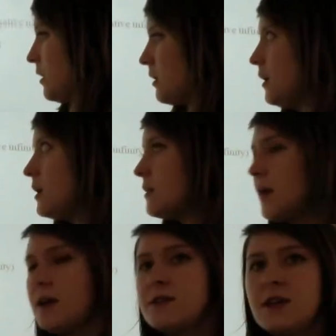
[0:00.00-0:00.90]
Alright,
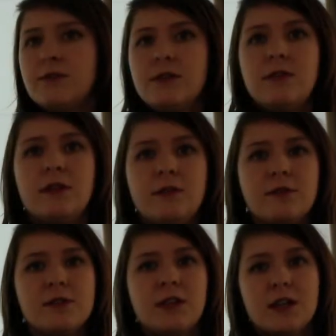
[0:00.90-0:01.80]
that is everything
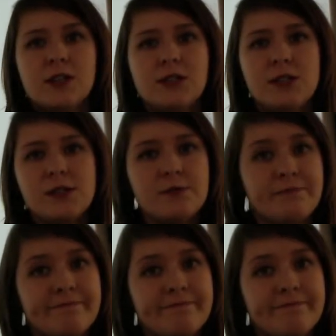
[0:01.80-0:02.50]
for section 2.